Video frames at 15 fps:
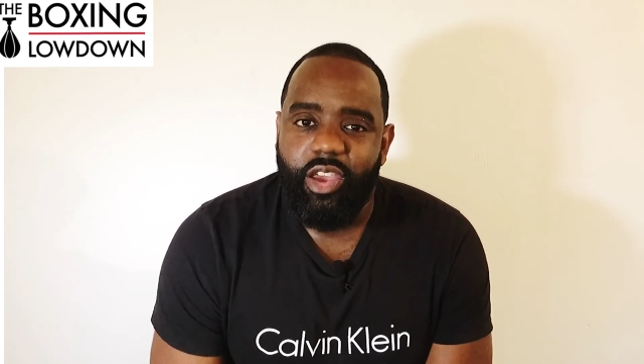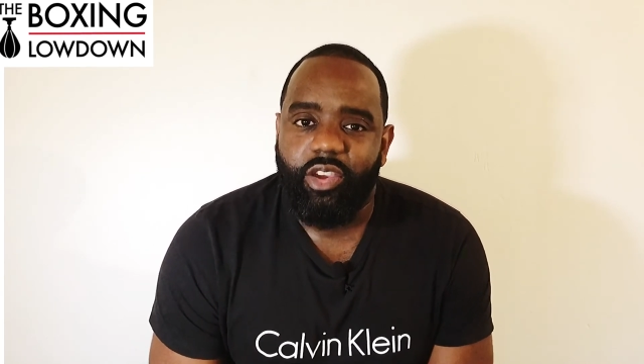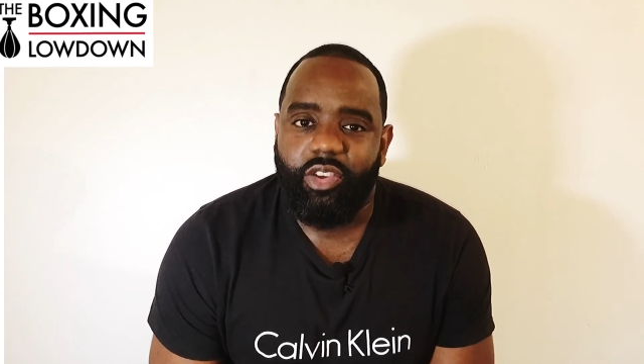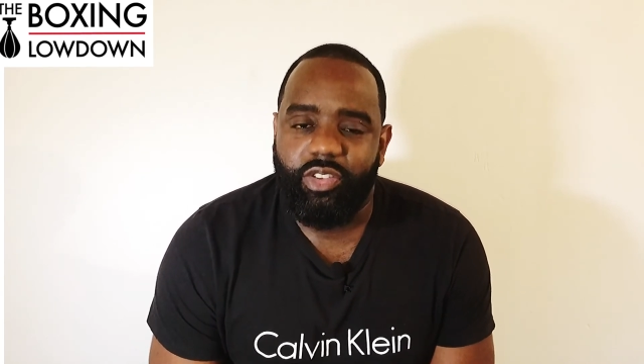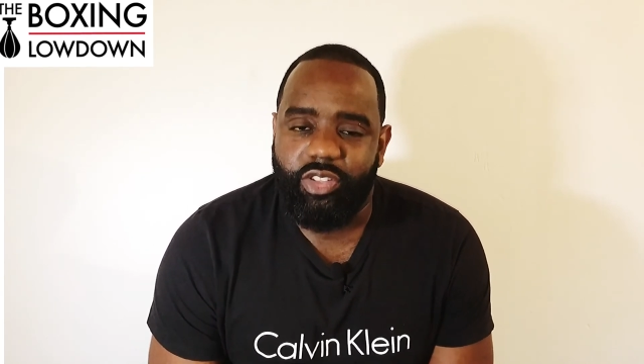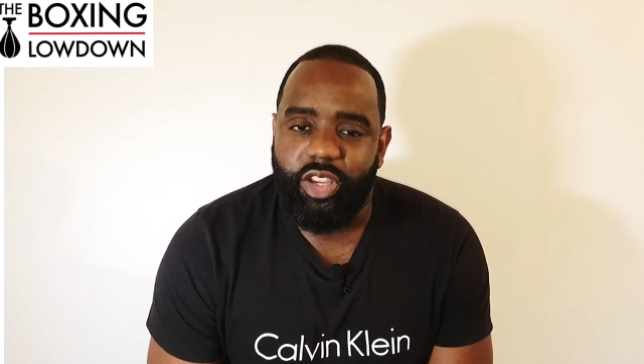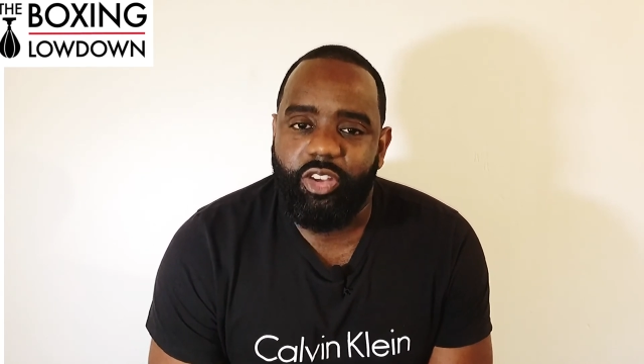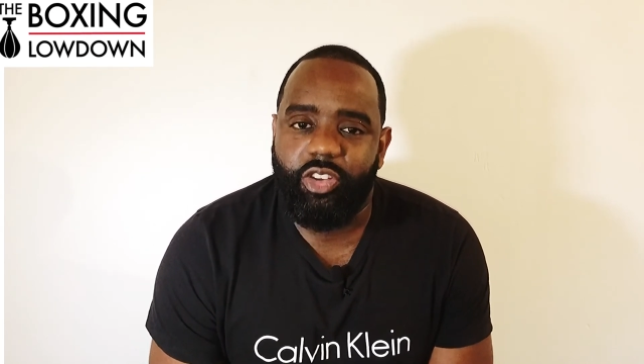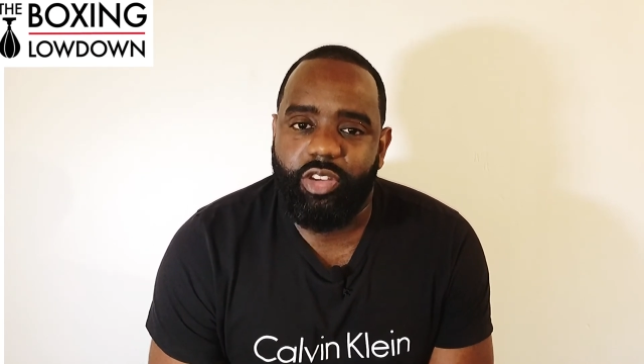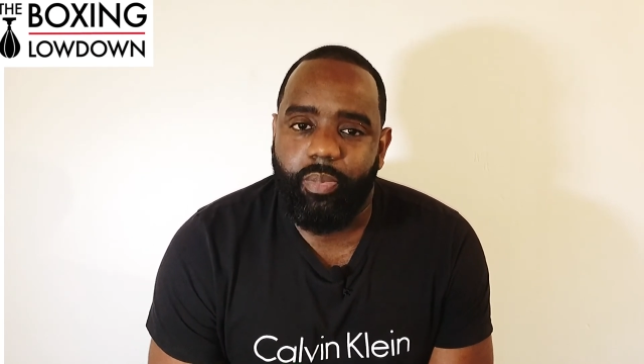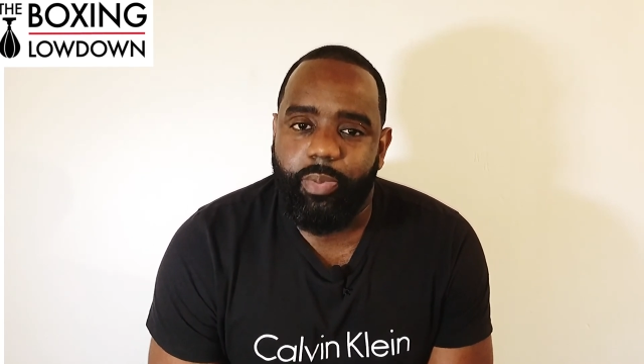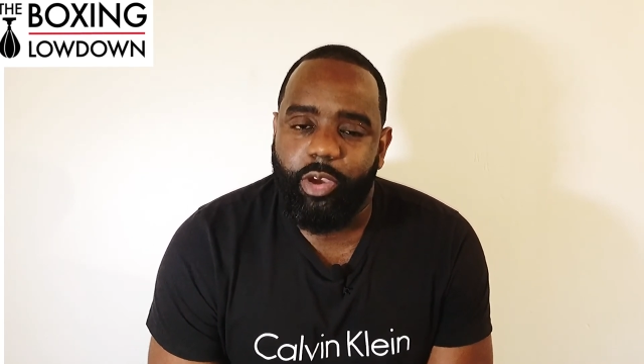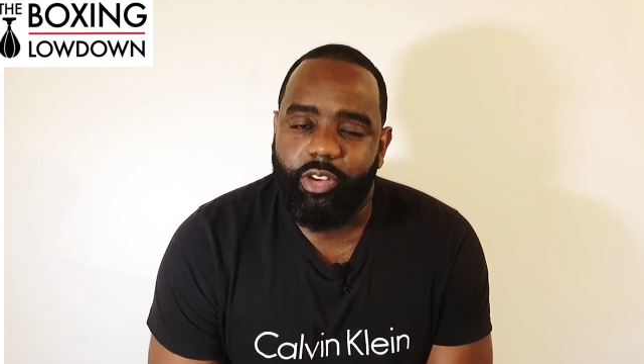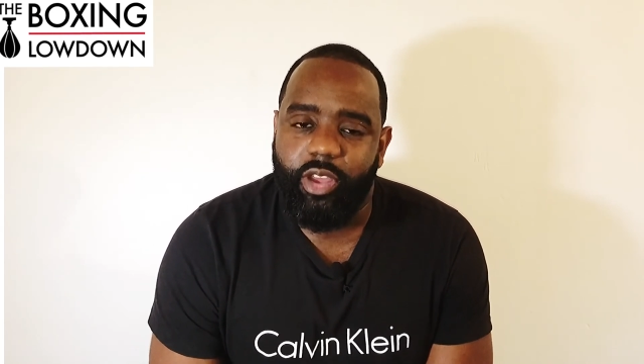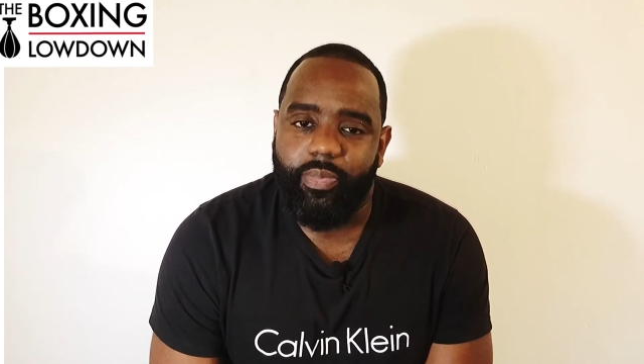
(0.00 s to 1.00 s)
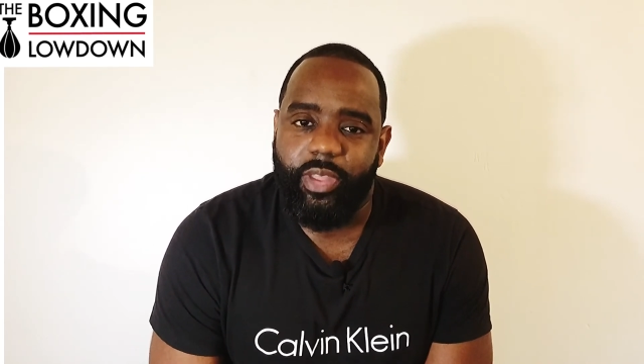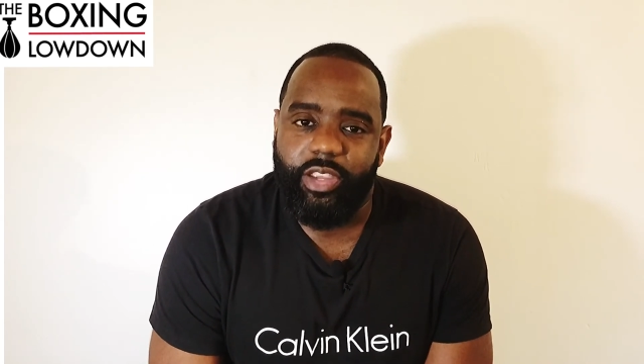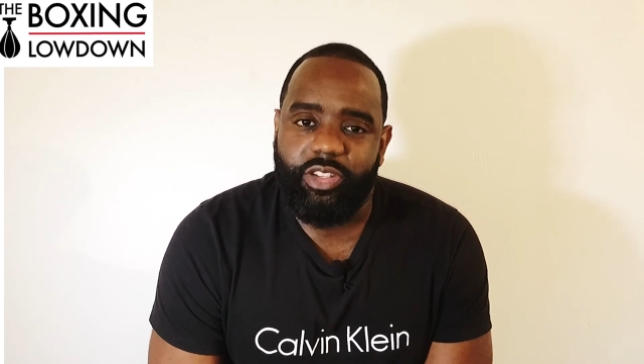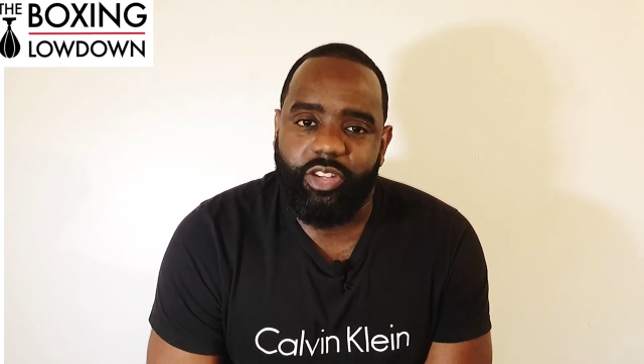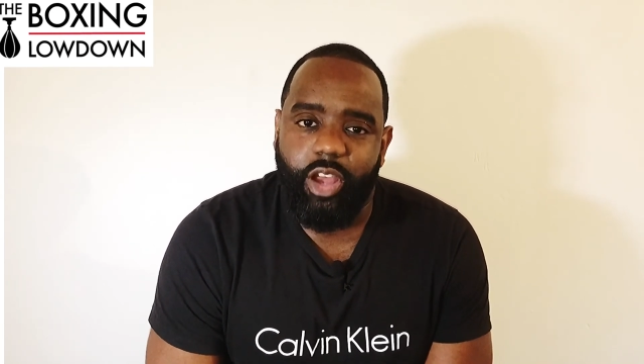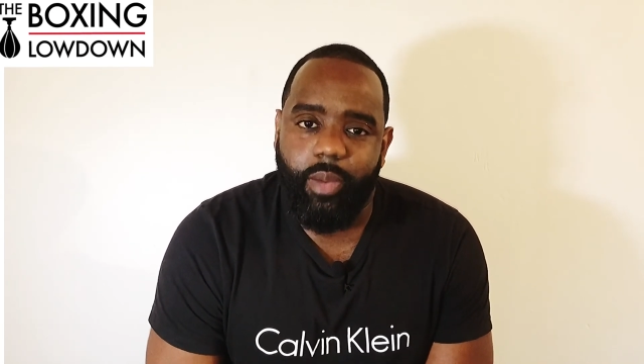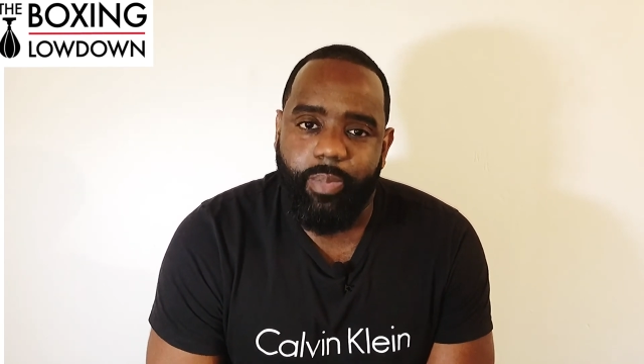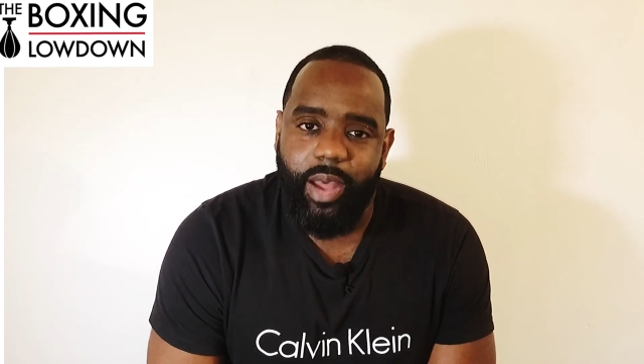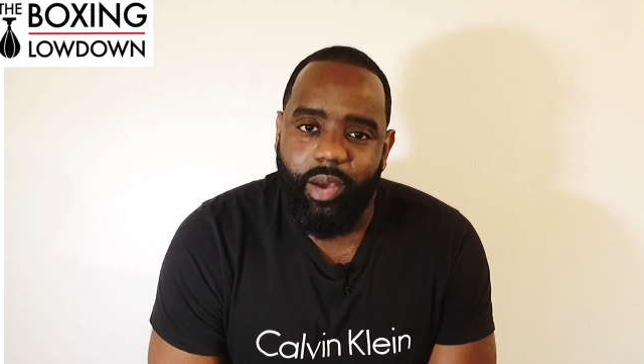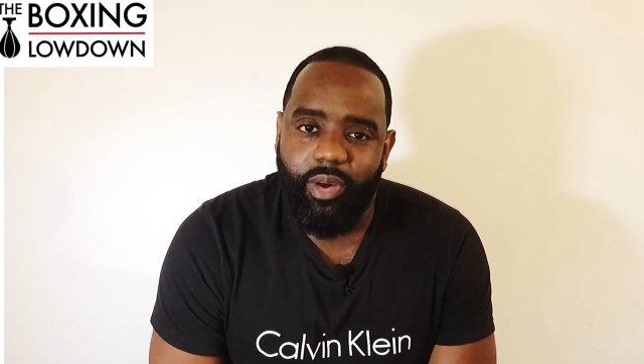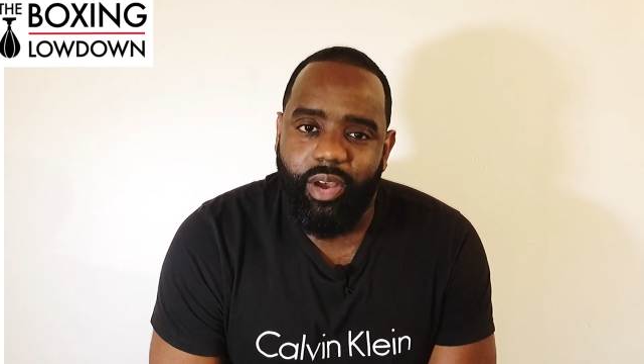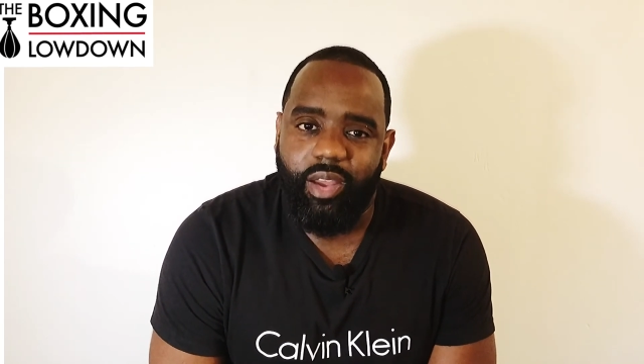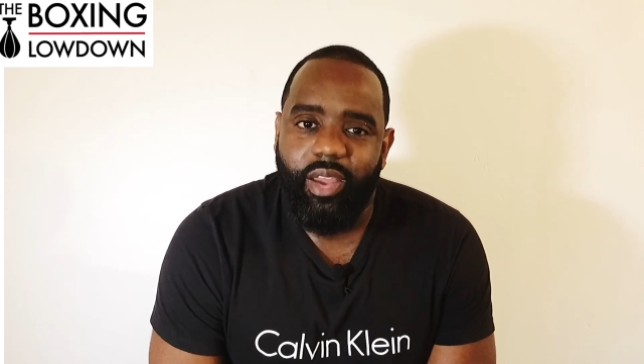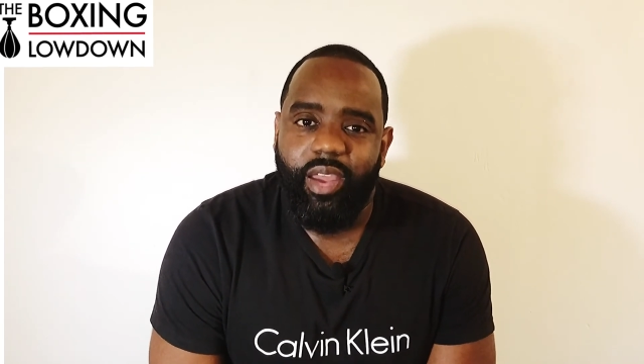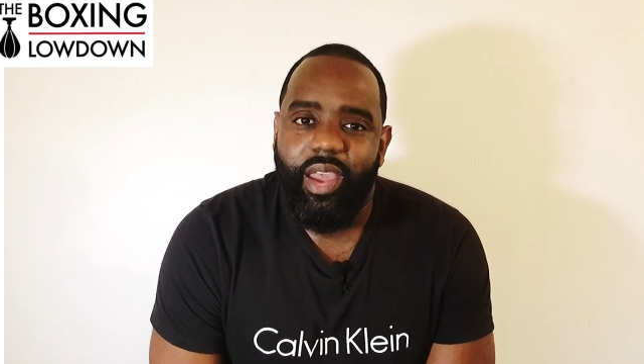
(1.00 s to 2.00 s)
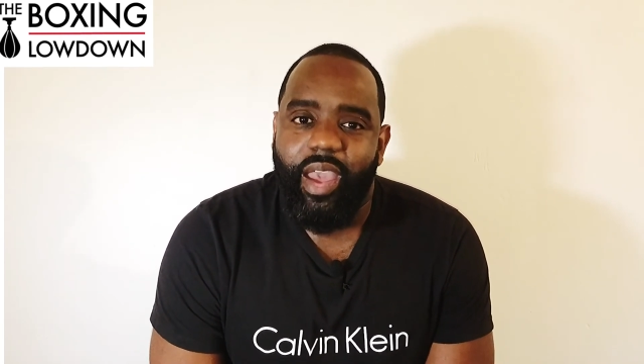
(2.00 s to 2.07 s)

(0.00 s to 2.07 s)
continue to build up their star power